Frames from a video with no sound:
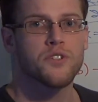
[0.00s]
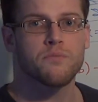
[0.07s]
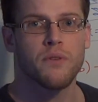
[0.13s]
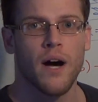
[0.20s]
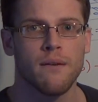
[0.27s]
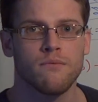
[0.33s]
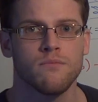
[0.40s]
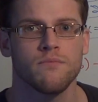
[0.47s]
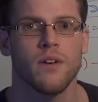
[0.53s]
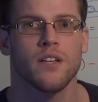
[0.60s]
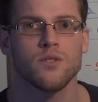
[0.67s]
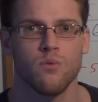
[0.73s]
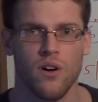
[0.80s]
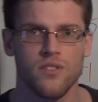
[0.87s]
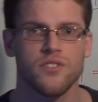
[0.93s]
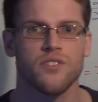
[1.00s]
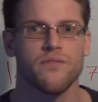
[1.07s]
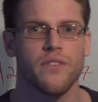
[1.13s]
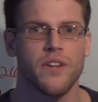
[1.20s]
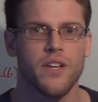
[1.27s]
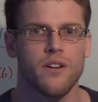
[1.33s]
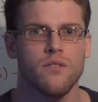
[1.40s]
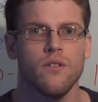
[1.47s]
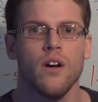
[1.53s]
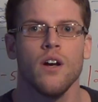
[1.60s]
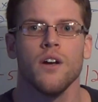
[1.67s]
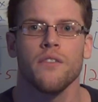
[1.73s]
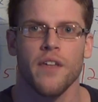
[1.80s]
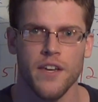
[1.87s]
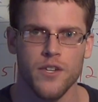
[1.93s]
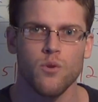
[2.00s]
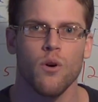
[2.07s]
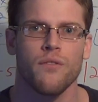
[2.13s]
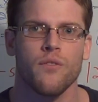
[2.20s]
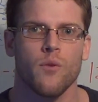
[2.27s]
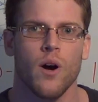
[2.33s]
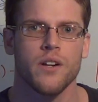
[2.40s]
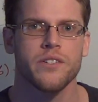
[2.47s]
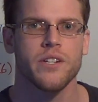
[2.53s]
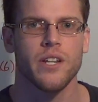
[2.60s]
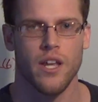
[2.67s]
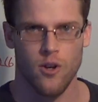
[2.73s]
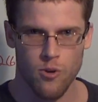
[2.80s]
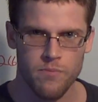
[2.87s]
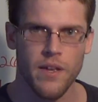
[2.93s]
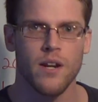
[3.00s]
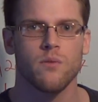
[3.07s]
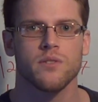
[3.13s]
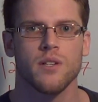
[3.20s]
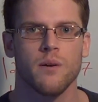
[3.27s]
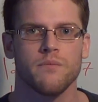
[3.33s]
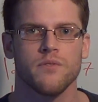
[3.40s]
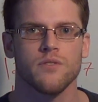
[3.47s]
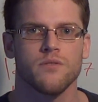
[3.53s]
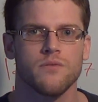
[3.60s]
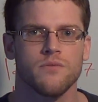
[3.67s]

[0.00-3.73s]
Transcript: this problem, as well as this video. Thank you all for watching, and I hope that it was helpful.